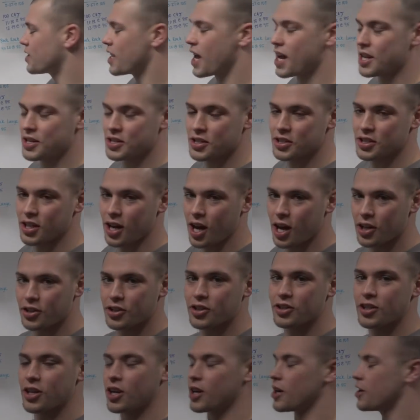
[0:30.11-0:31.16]
snatches,
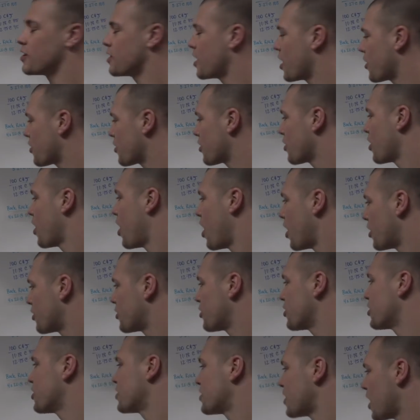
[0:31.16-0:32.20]
another
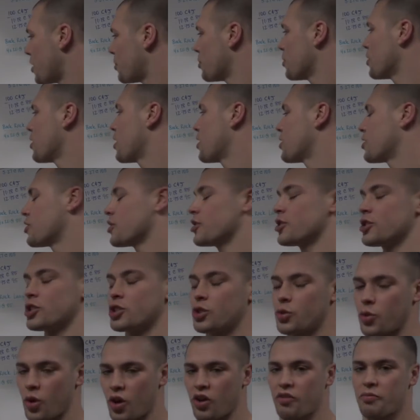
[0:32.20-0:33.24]
100 double unders,
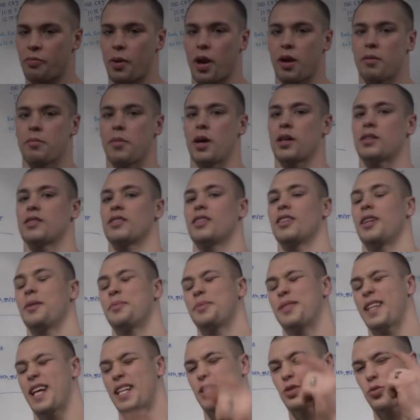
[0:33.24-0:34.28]
12 bar muscle
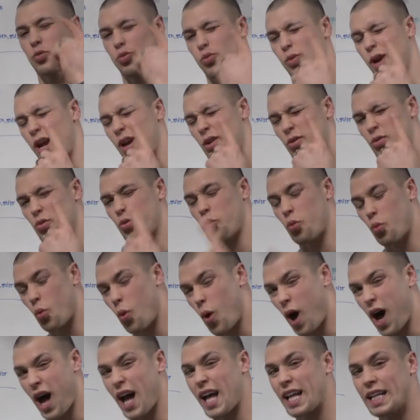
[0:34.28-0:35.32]
ups. That's round
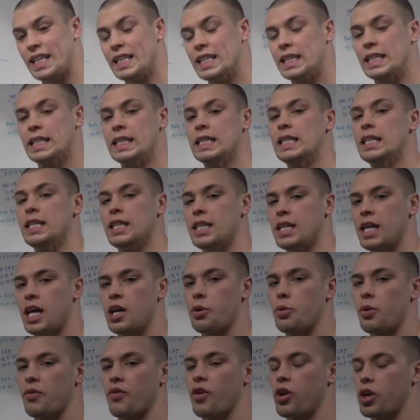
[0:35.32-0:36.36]
one,
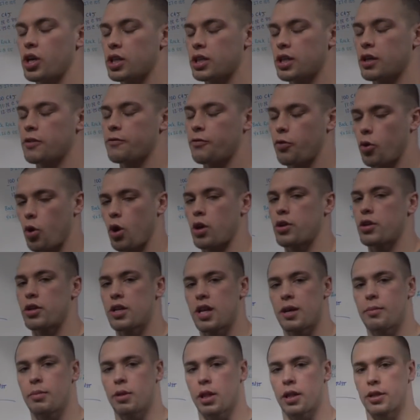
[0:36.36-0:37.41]
and we've already done 400
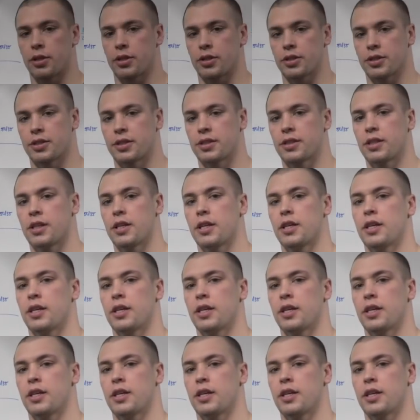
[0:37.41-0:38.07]
double unders.